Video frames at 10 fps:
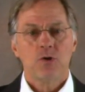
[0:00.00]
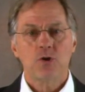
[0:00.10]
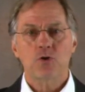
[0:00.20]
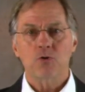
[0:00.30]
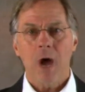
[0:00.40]

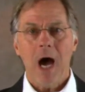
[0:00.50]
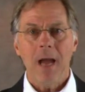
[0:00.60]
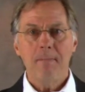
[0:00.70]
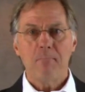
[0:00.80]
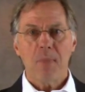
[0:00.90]

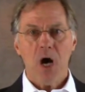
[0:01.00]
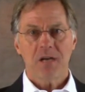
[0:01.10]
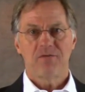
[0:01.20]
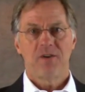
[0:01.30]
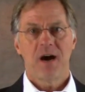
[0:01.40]
try
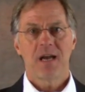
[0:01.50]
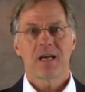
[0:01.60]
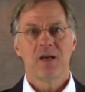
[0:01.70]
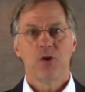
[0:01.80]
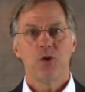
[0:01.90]

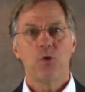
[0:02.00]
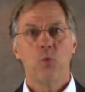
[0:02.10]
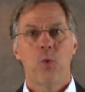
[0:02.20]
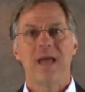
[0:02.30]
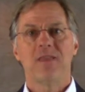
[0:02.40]
modifying the
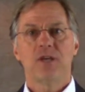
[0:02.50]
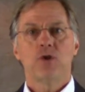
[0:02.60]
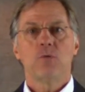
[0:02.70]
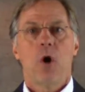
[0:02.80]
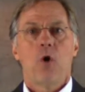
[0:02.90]
way
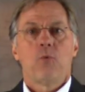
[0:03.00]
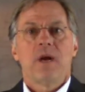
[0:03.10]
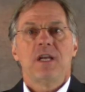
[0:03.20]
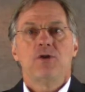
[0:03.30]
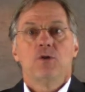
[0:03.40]
that you
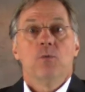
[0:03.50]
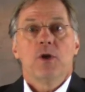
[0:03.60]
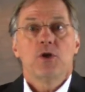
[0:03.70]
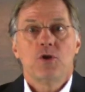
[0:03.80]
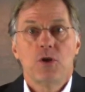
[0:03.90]
already do
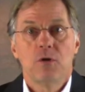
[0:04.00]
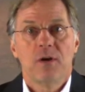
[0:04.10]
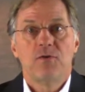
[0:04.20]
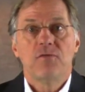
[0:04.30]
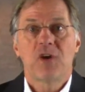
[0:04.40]
what you do.
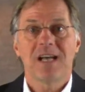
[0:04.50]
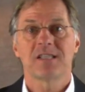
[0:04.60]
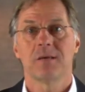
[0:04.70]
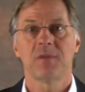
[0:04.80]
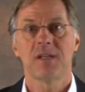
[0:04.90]
If you've got
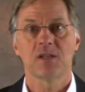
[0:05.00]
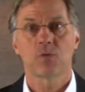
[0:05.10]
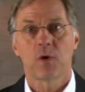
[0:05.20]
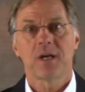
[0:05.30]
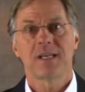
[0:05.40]
something
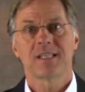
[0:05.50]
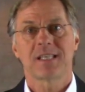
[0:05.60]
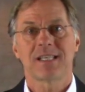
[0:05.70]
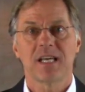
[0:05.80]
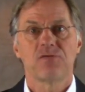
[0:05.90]
that's working
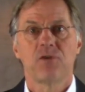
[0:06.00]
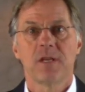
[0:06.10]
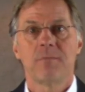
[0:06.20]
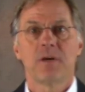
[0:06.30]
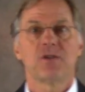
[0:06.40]

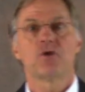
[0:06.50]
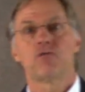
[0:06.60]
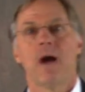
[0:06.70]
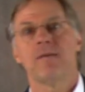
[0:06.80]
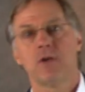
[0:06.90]
successfully, but it's
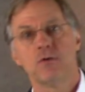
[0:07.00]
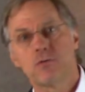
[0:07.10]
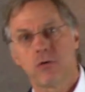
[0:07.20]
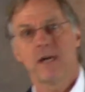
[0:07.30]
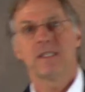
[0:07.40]
driving you
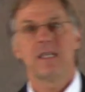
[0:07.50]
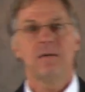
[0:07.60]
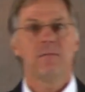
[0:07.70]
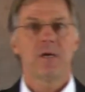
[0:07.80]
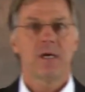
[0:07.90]

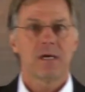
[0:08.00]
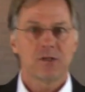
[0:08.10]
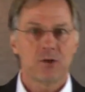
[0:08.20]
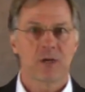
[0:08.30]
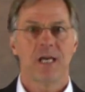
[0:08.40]
crazy
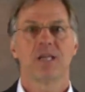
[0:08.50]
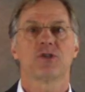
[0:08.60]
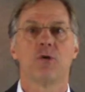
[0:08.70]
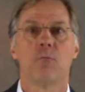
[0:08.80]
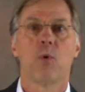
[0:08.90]
because you're getting
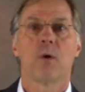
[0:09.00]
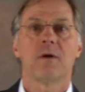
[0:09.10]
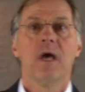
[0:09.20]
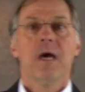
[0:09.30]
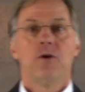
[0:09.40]
so
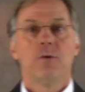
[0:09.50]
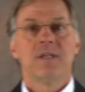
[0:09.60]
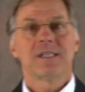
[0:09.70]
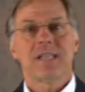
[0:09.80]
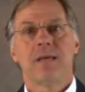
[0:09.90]
bored doing
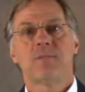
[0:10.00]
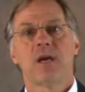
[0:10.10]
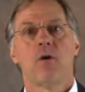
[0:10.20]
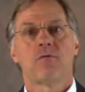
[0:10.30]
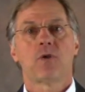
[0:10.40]
the same
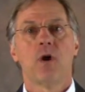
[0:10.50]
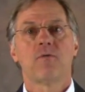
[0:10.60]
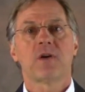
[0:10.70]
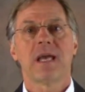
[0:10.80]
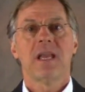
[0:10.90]
thing over and
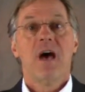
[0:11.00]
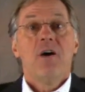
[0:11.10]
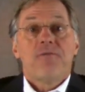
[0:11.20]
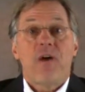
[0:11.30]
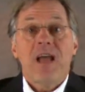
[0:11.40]
over again,
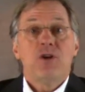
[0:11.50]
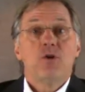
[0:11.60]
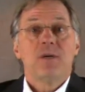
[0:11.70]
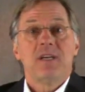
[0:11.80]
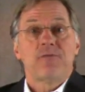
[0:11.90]
find
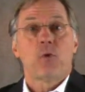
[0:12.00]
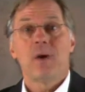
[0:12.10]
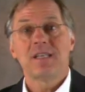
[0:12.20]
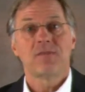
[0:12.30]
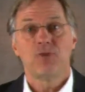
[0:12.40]
new and different
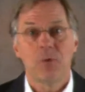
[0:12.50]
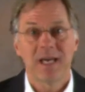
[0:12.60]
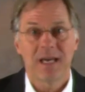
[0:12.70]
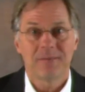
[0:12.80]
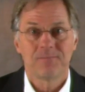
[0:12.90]
ways of doing it.